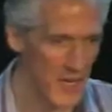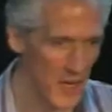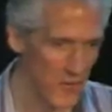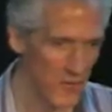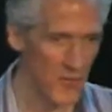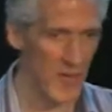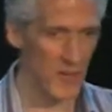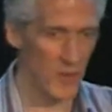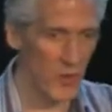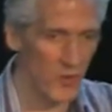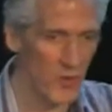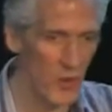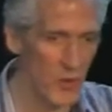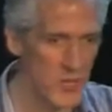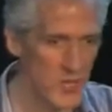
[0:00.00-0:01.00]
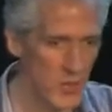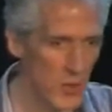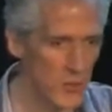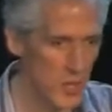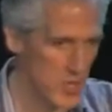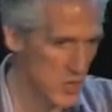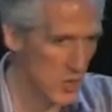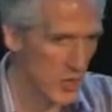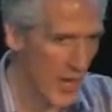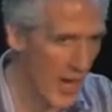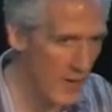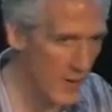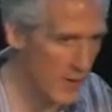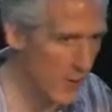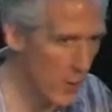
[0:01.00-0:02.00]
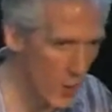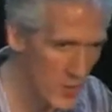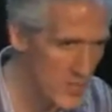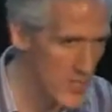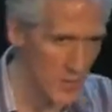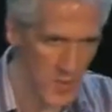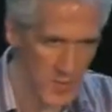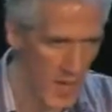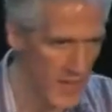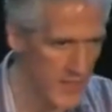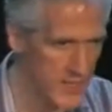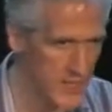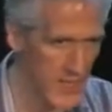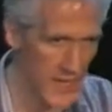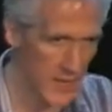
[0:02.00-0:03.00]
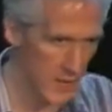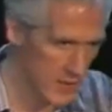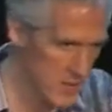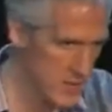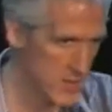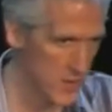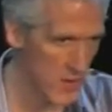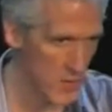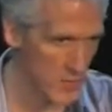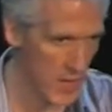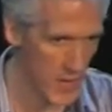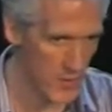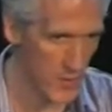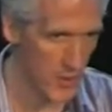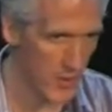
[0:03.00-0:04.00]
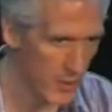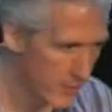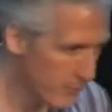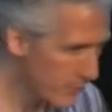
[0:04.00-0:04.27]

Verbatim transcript: if, if your folks are all just going out and they're always coming back saying, oh, this is a great paper,